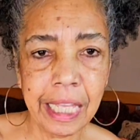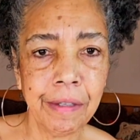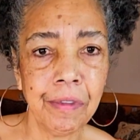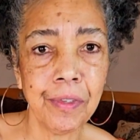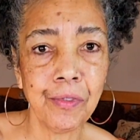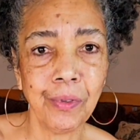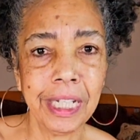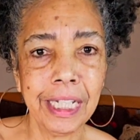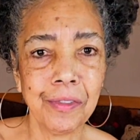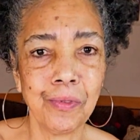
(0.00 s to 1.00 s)
If this
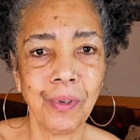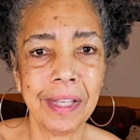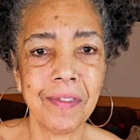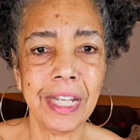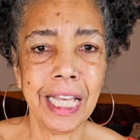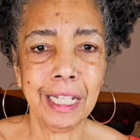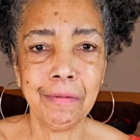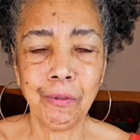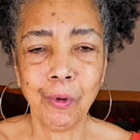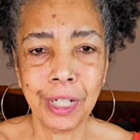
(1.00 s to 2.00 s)
reading is
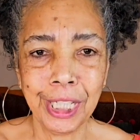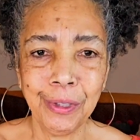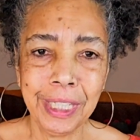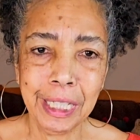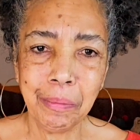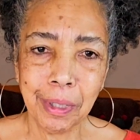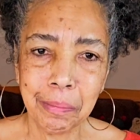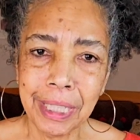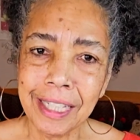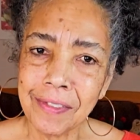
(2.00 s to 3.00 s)
resonating for you, Libra,
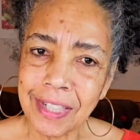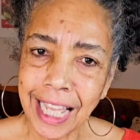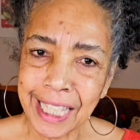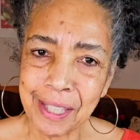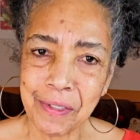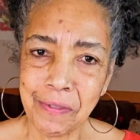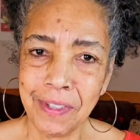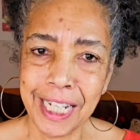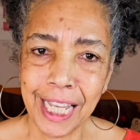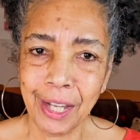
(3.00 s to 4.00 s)
please like this
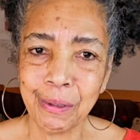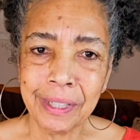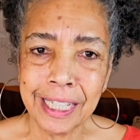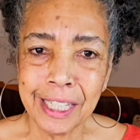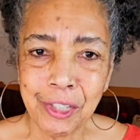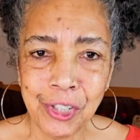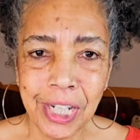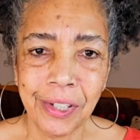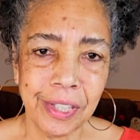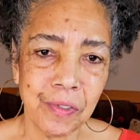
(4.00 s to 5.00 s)
video,
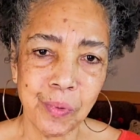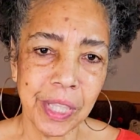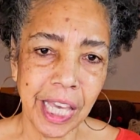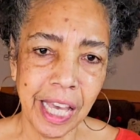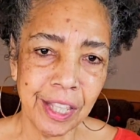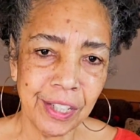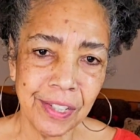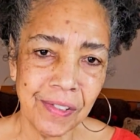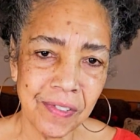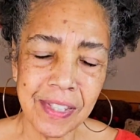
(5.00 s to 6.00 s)
share this with
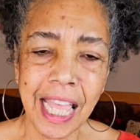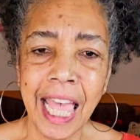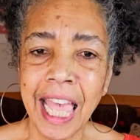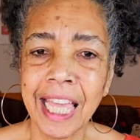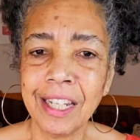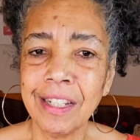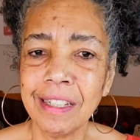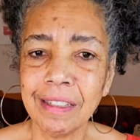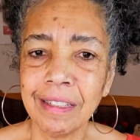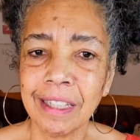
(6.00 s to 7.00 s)
others,
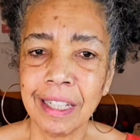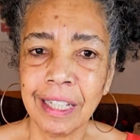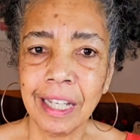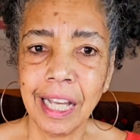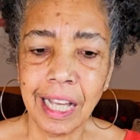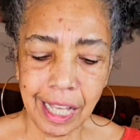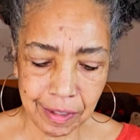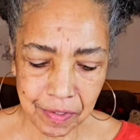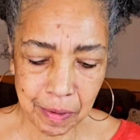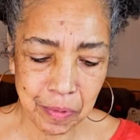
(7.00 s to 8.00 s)
and
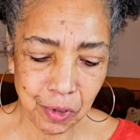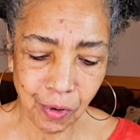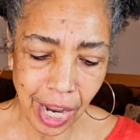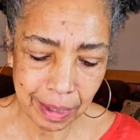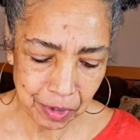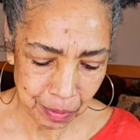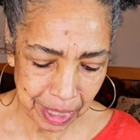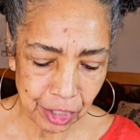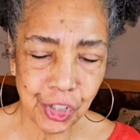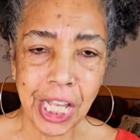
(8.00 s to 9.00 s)
subscribe to
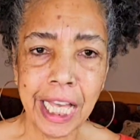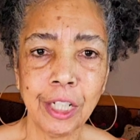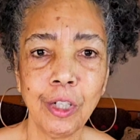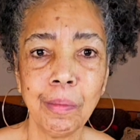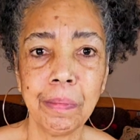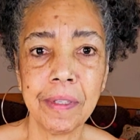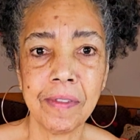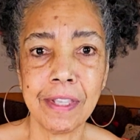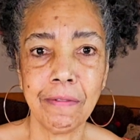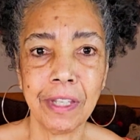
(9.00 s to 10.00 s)
my channel,
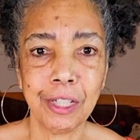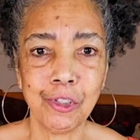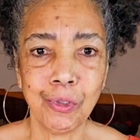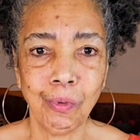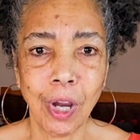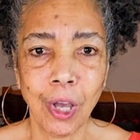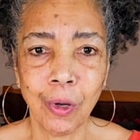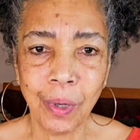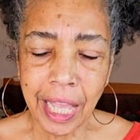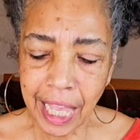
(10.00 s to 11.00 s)
Pacific
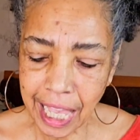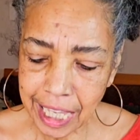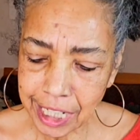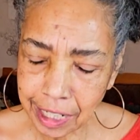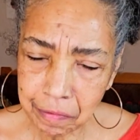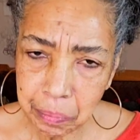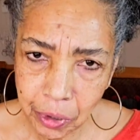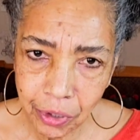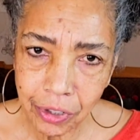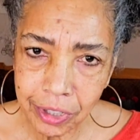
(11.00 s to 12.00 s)
Tarot. And I
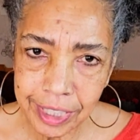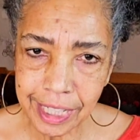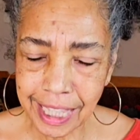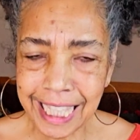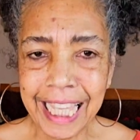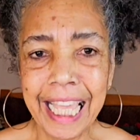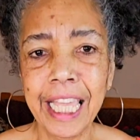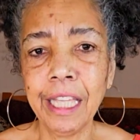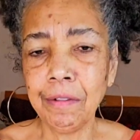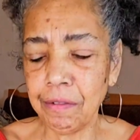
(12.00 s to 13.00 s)
pulled the
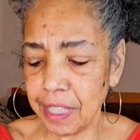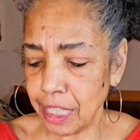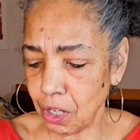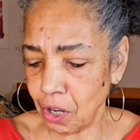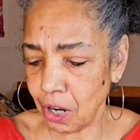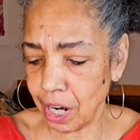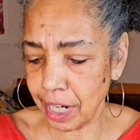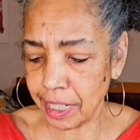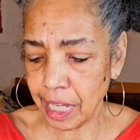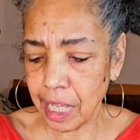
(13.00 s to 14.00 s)
Envy
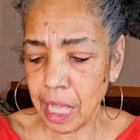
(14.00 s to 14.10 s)
card.